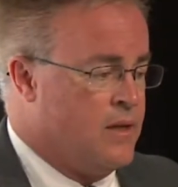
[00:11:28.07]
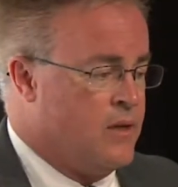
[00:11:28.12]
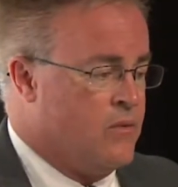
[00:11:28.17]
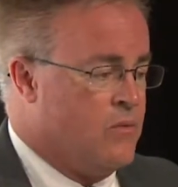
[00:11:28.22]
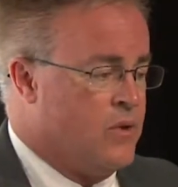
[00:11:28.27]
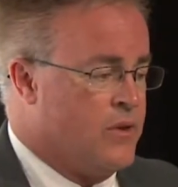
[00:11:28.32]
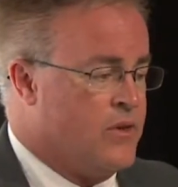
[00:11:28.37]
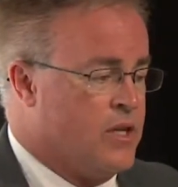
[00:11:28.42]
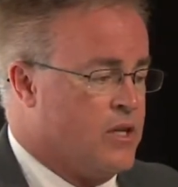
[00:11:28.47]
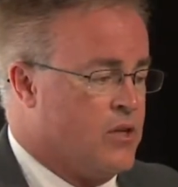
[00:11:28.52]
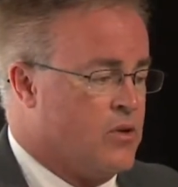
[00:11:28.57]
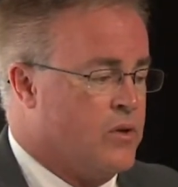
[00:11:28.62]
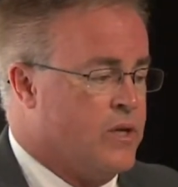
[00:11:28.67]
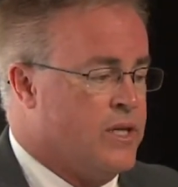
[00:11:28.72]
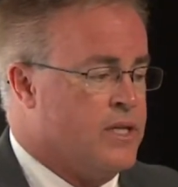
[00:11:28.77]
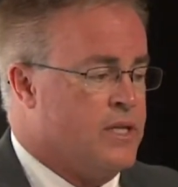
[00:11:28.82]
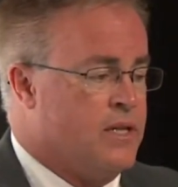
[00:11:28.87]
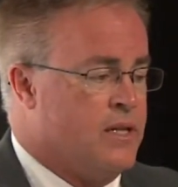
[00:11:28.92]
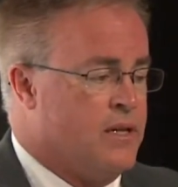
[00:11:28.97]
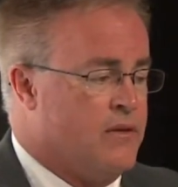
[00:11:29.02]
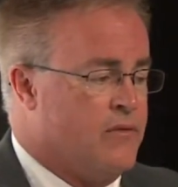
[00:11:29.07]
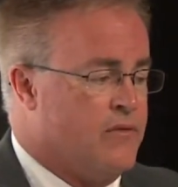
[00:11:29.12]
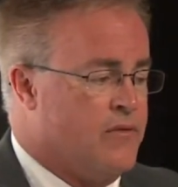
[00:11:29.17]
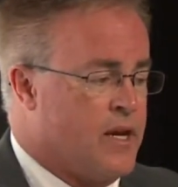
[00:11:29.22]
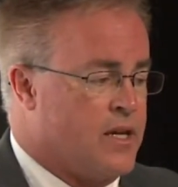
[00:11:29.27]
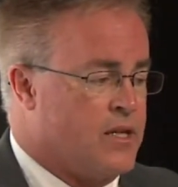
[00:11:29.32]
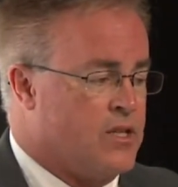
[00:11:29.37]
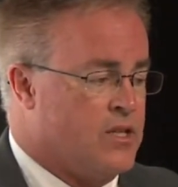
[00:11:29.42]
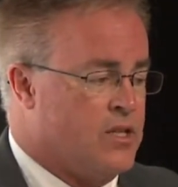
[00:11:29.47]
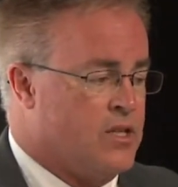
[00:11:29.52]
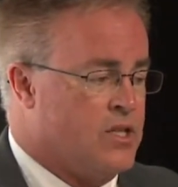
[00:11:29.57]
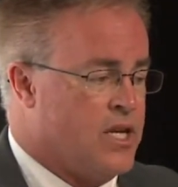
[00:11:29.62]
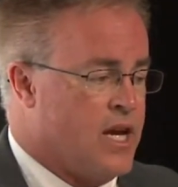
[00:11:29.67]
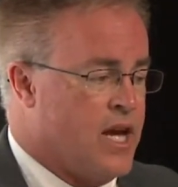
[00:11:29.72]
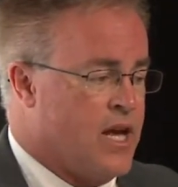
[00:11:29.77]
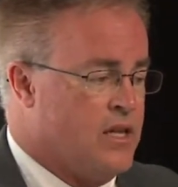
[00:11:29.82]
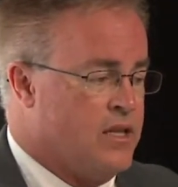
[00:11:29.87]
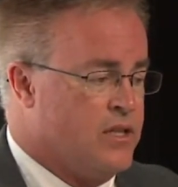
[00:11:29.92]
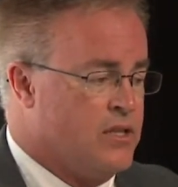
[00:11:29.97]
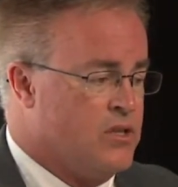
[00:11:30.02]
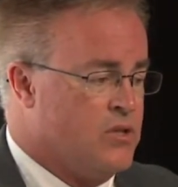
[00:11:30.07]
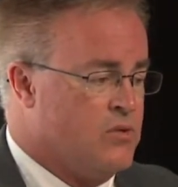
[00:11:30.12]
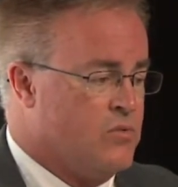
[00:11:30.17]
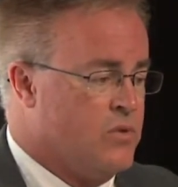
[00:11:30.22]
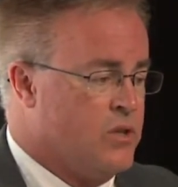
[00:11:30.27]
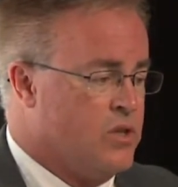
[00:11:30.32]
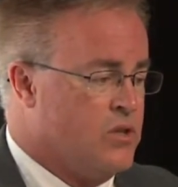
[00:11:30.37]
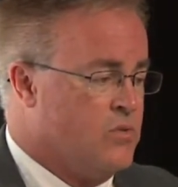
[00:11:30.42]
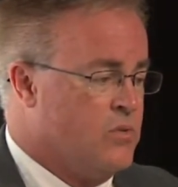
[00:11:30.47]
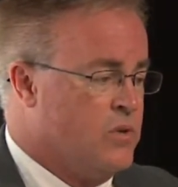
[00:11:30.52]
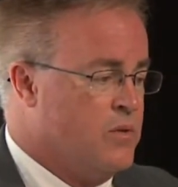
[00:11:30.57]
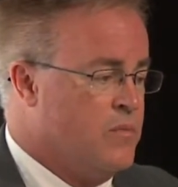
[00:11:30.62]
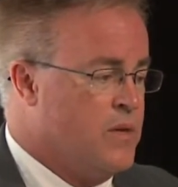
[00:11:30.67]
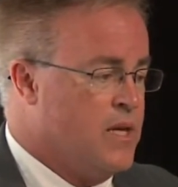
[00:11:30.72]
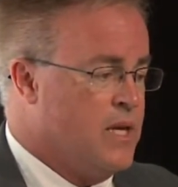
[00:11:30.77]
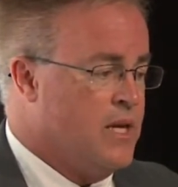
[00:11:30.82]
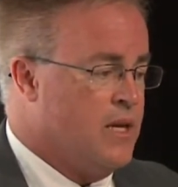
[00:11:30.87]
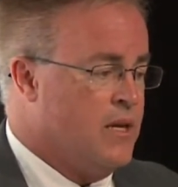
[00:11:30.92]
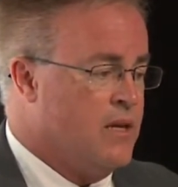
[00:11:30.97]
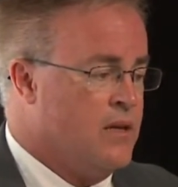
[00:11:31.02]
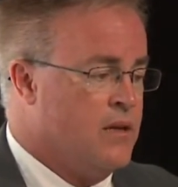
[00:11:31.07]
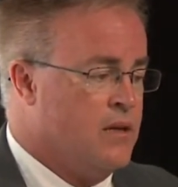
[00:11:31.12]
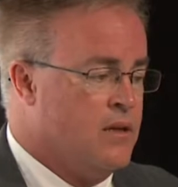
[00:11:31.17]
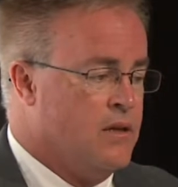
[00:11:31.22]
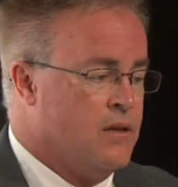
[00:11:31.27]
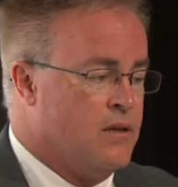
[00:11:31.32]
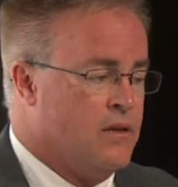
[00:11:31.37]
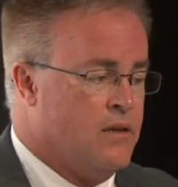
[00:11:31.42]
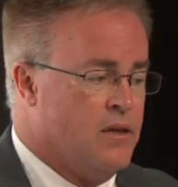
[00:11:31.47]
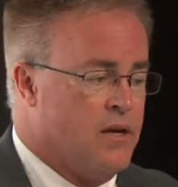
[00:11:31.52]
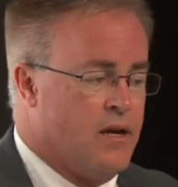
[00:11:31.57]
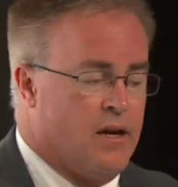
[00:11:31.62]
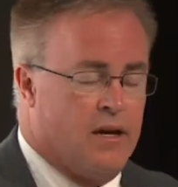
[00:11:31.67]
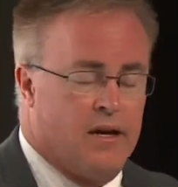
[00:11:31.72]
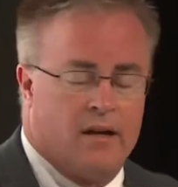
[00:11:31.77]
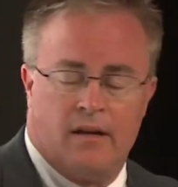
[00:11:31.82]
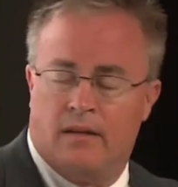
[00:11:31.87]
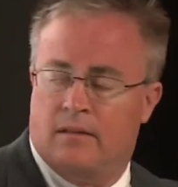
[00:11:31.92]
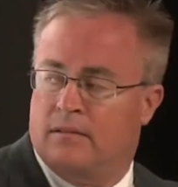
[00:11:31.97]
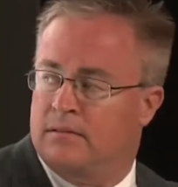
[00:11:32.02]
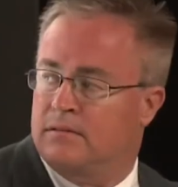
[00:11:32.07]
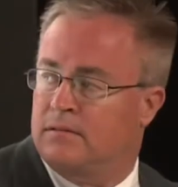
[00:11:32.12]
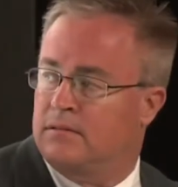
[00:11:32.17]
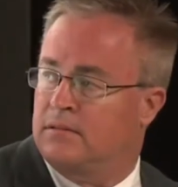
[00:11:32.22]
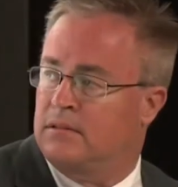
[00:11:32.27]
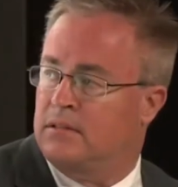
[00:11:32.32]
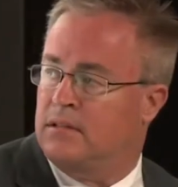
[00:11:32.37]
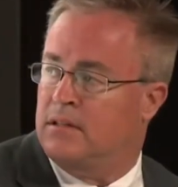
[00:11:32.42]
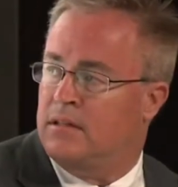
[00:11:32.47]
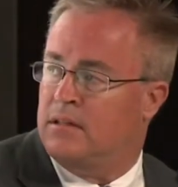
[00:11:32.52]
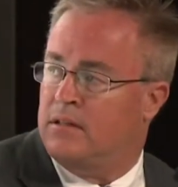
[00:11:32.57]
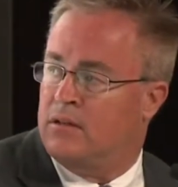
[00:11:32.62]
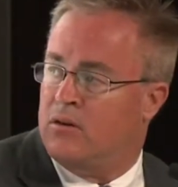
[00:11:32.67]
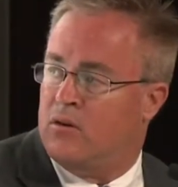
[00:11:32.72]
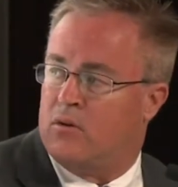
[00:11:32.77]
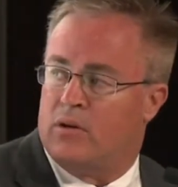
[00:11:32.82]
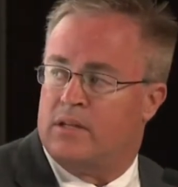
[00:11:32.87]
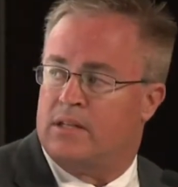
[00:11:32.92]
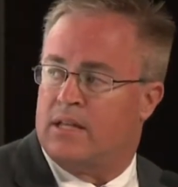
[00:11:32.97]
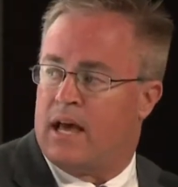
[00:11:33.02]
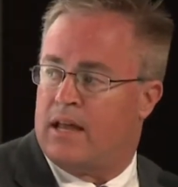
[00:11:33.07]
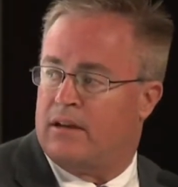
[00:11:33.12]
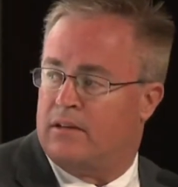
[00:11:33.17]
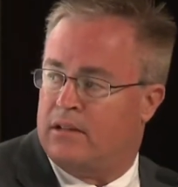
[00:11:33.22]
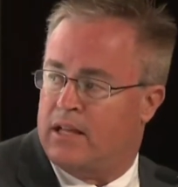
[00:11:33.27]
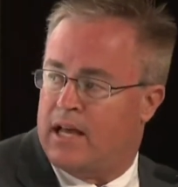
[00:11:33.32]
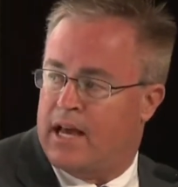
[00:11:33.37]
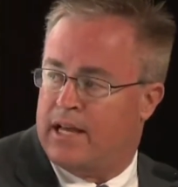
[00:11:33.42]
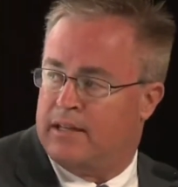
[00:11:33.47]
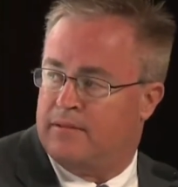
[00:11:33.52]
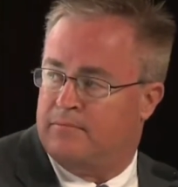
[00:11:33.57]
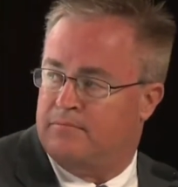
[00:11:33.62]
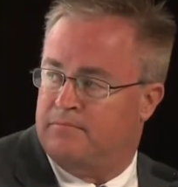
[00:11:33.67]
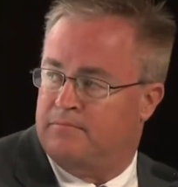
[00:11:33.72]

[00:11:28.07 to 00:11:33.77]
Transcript: with increasing infection challenge, which would be the horizontal line.